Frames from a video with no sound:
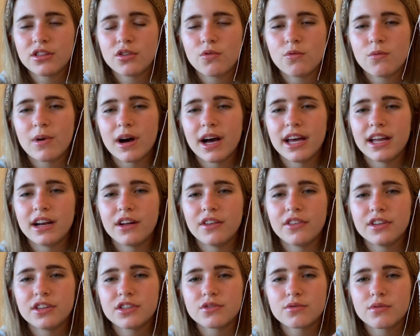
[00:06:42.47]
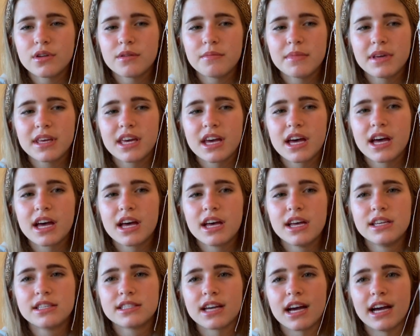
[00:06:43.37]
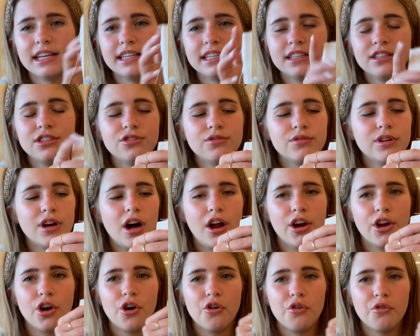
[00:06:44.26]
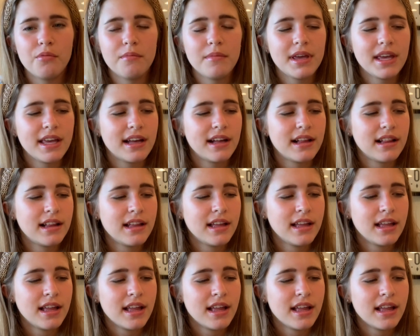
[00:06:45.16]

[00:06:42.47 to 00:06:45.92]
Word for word: the white on this one because I did do it on oatmeal,